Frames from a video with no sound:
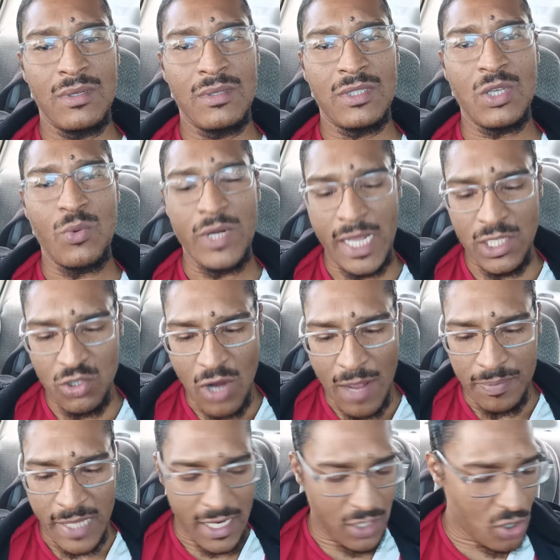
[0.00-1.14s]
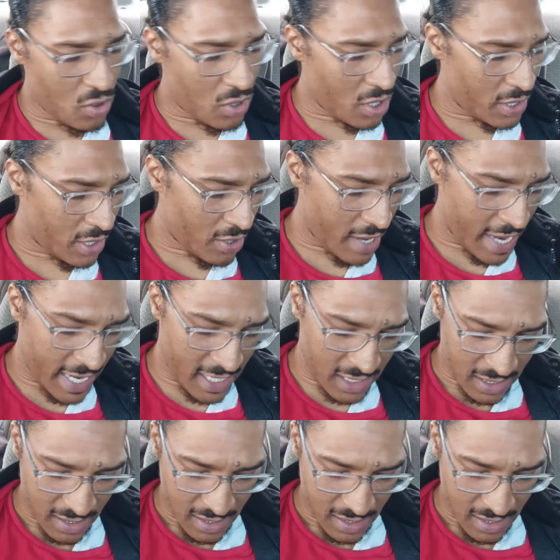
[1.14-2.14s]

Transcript: So when they drop that nuke on your ass,